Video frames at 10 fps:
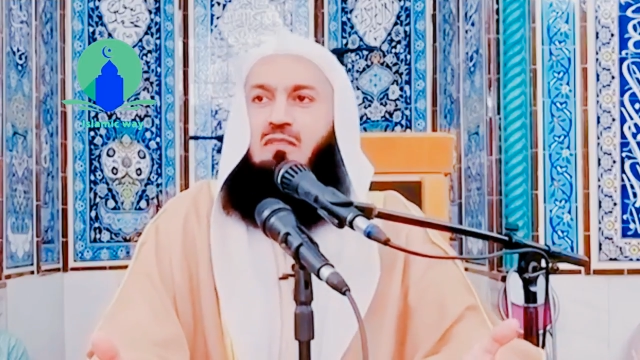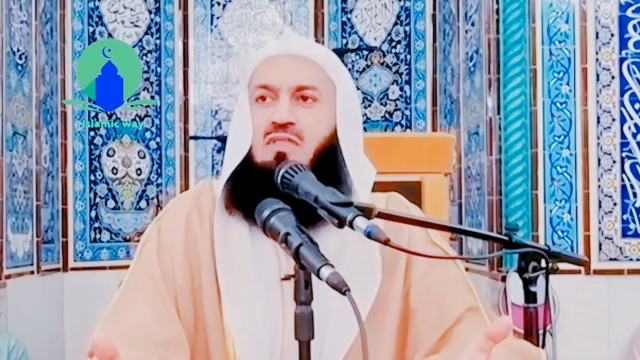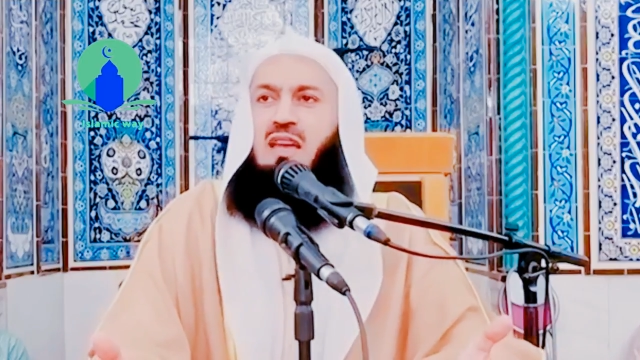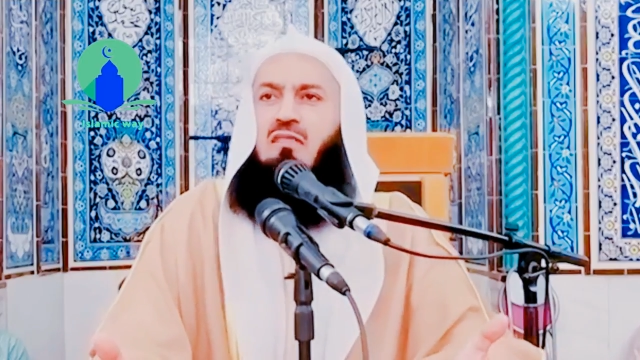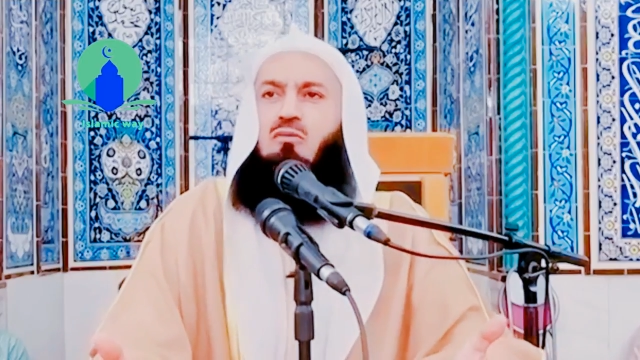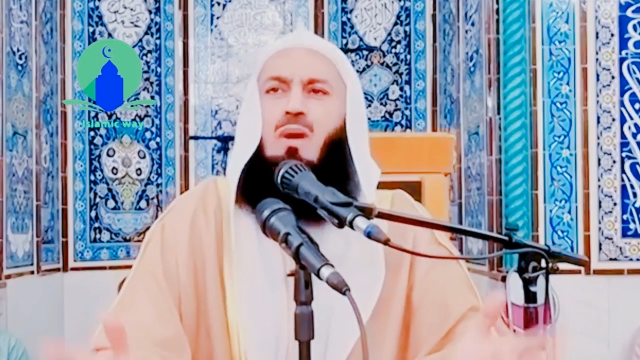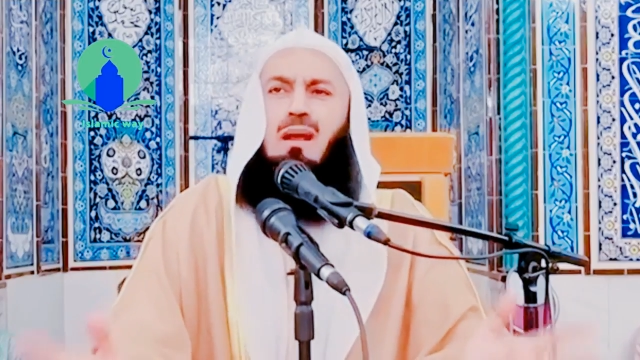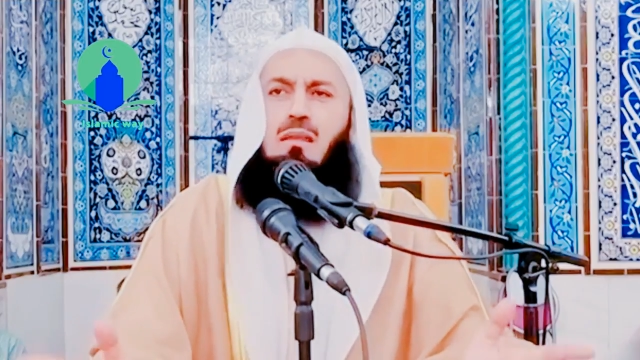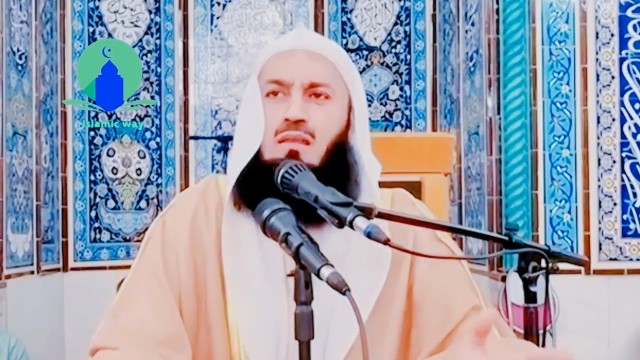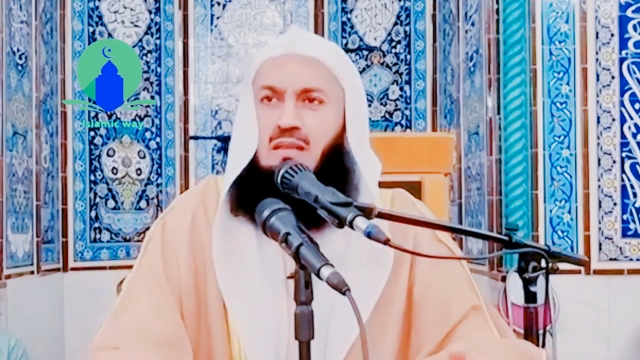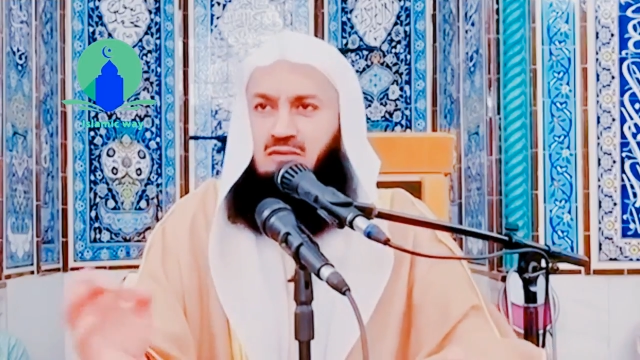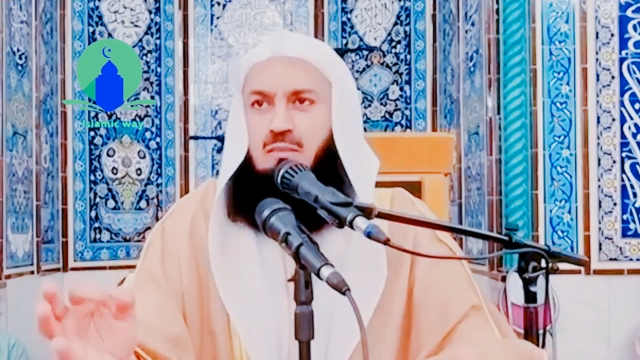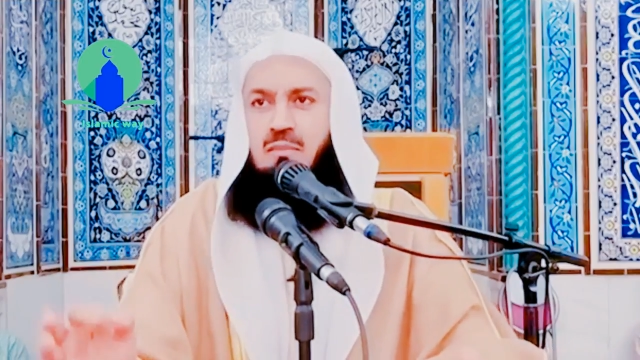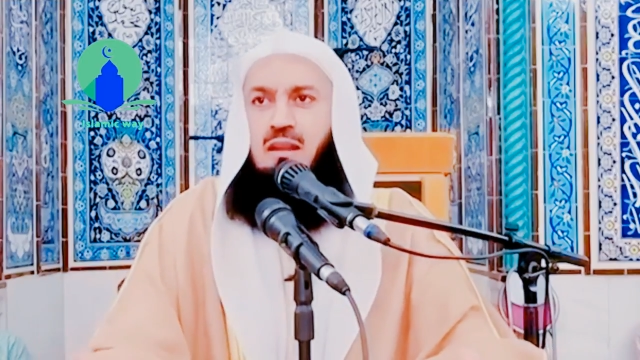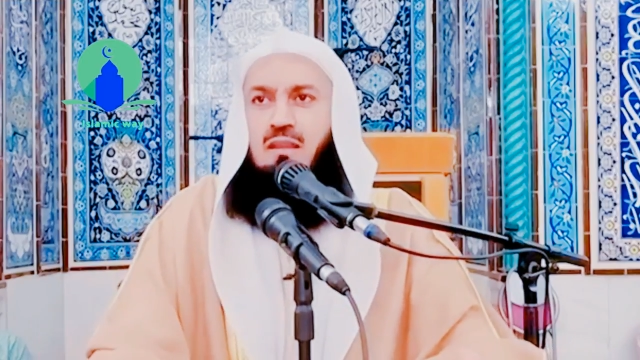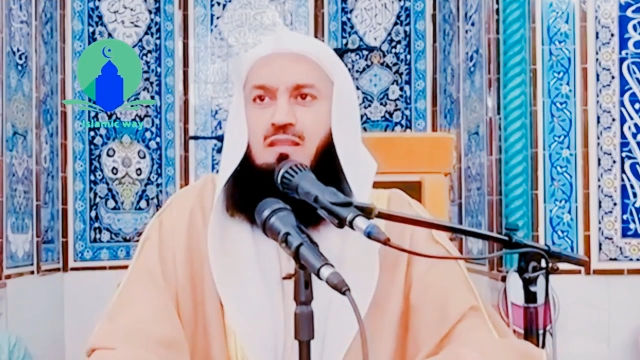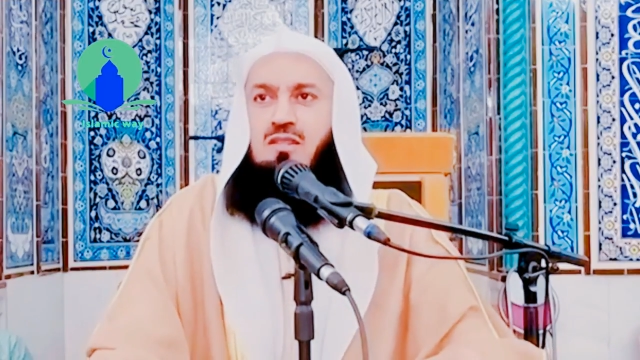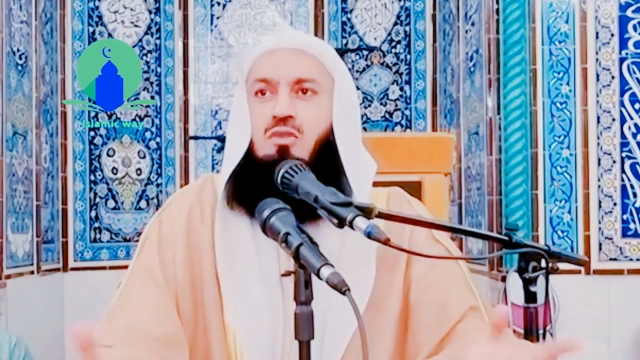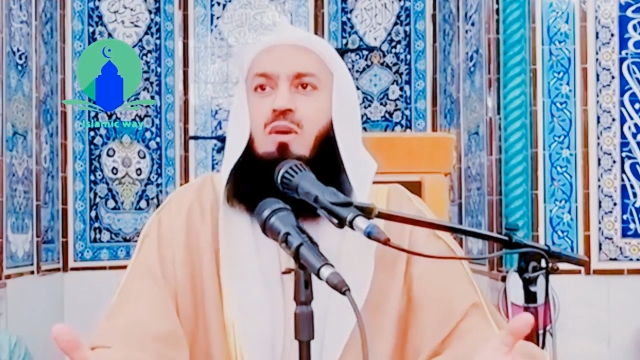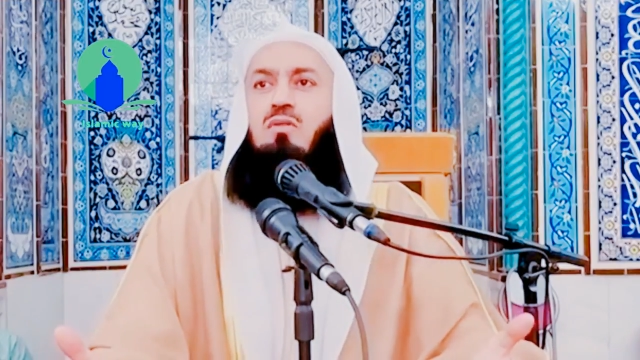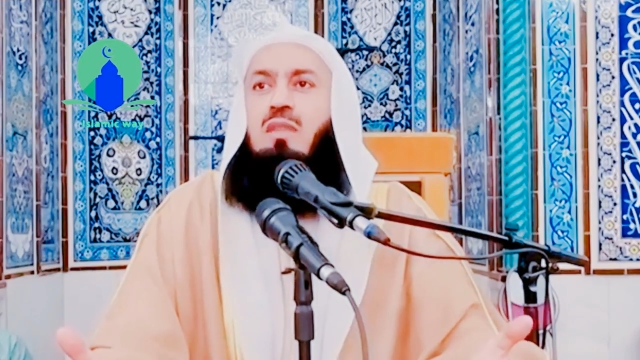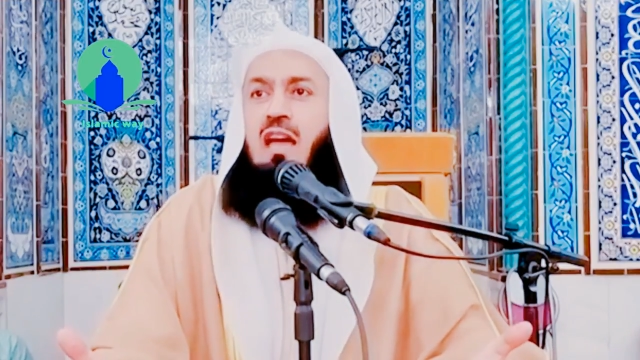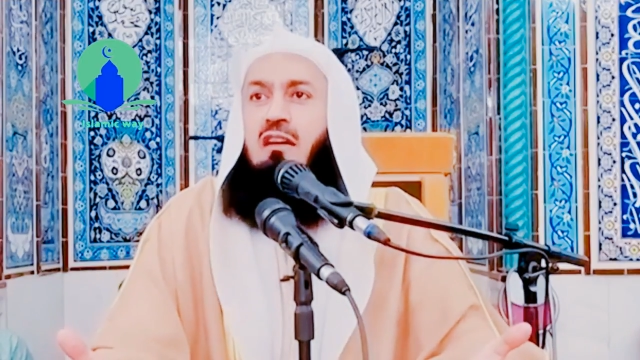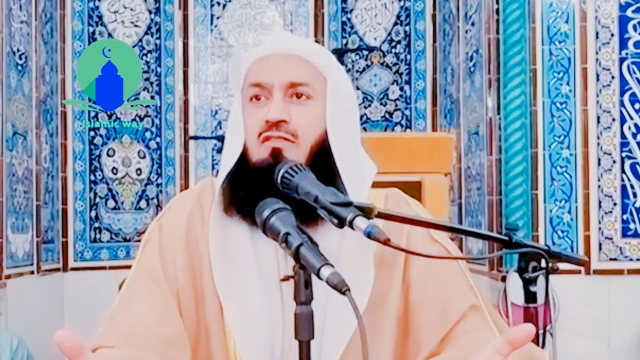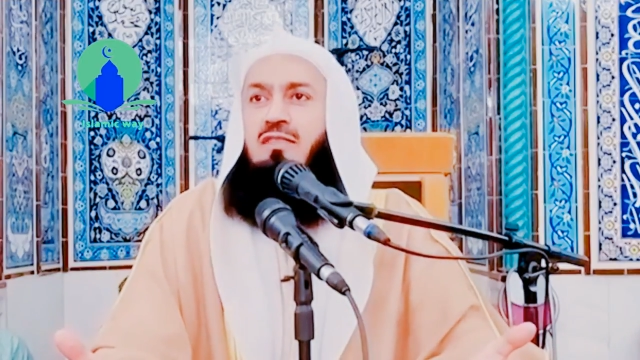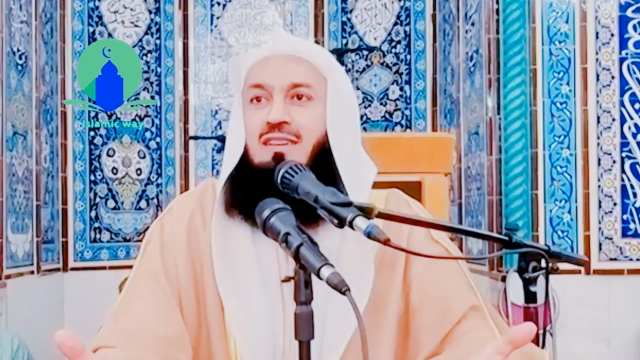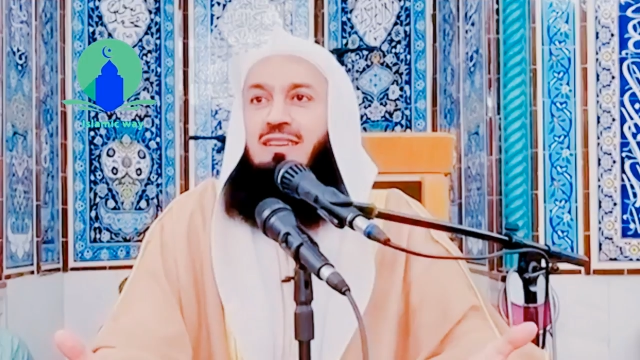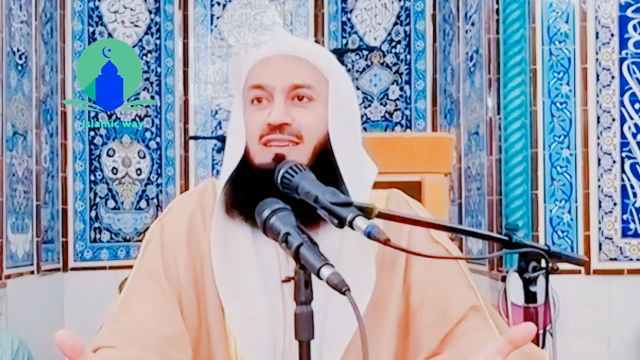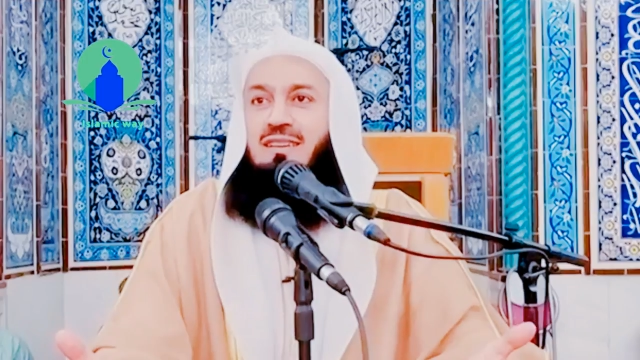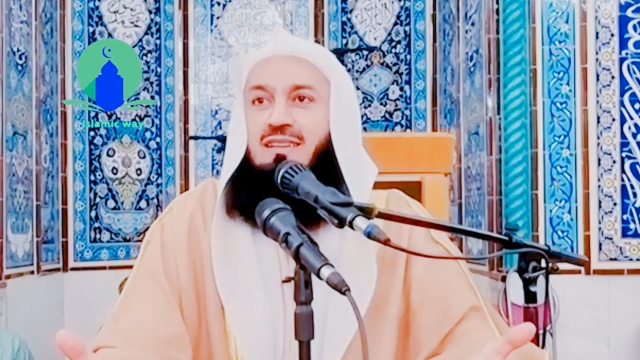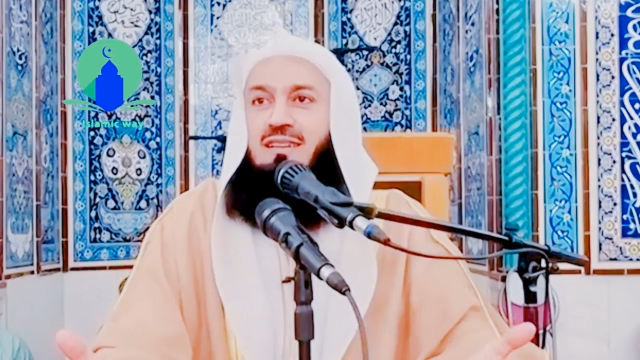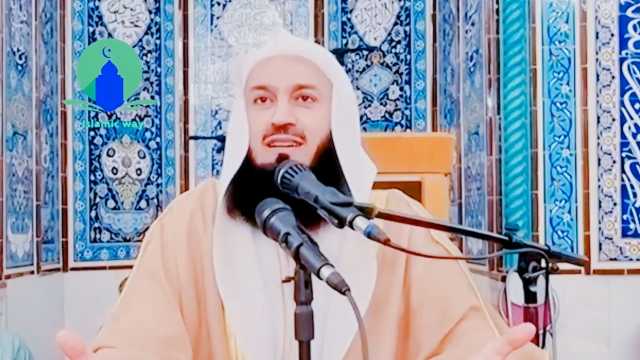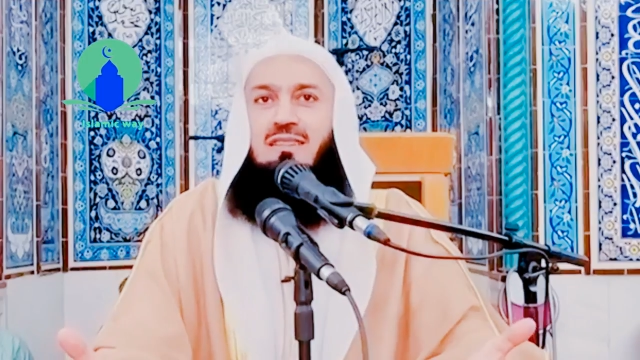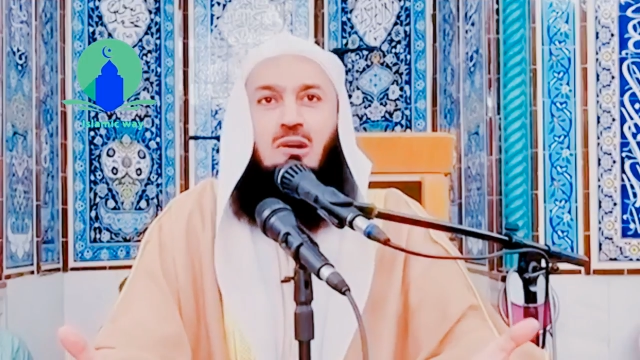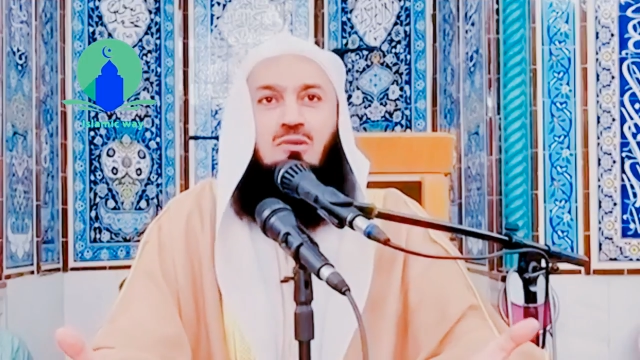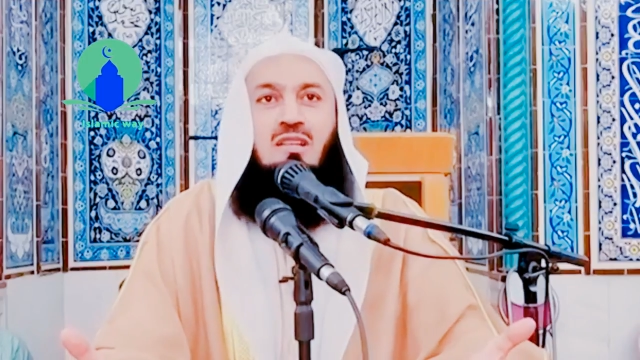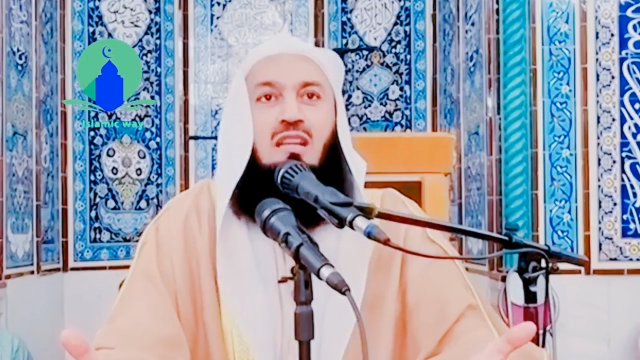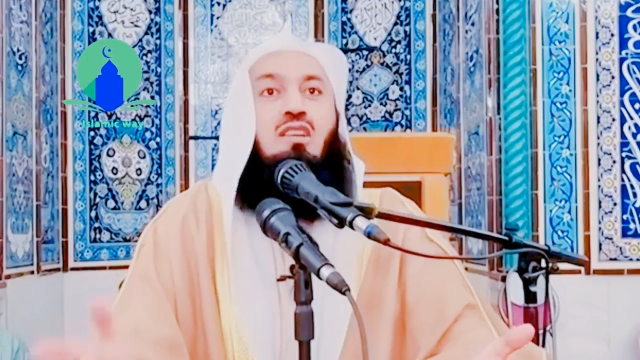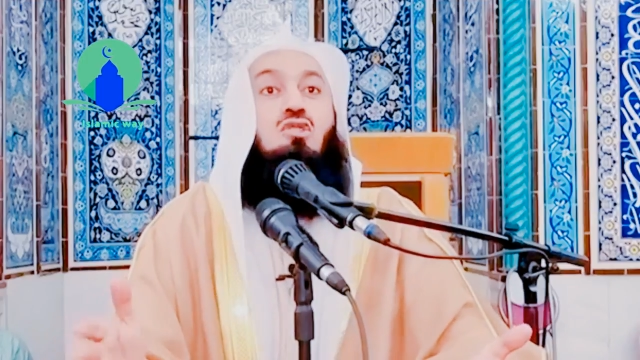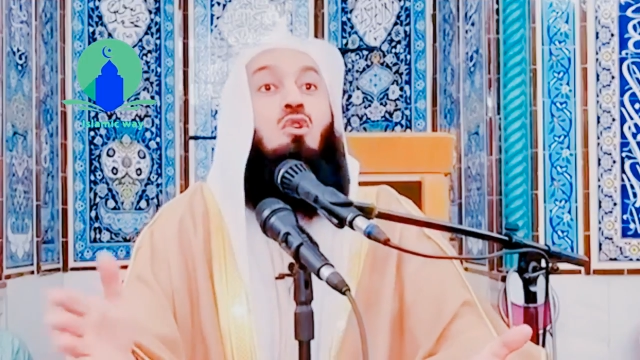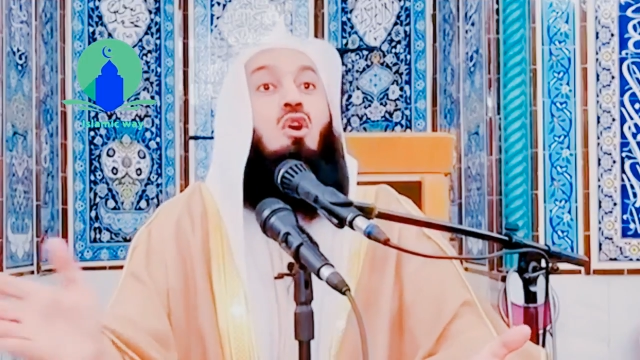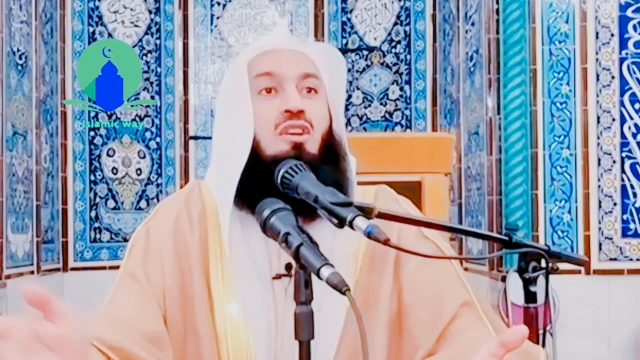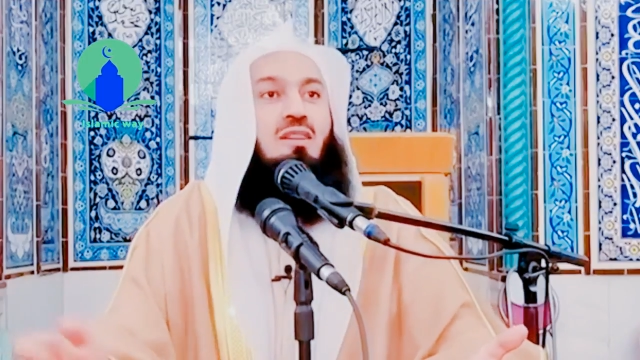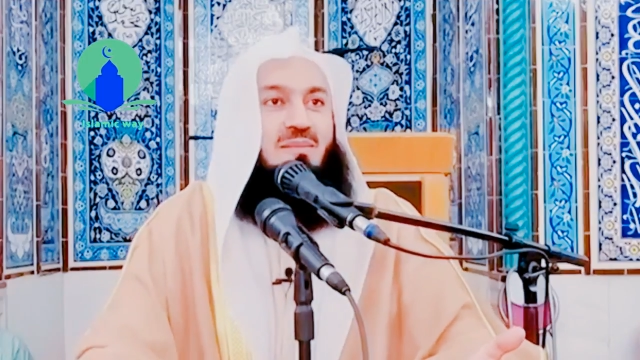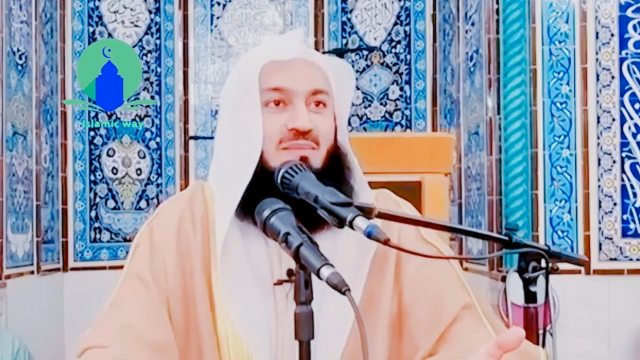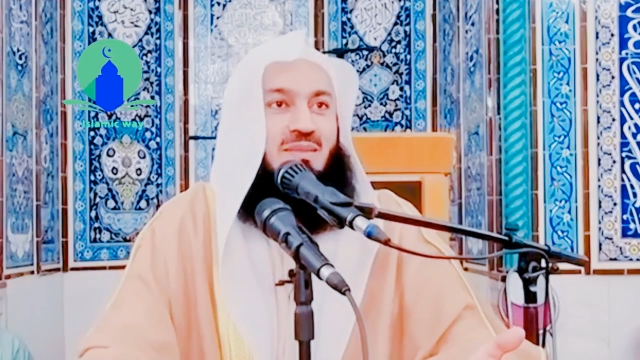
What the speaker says: If they have wealth, give them another zero. What do they have? 1,000. And so on.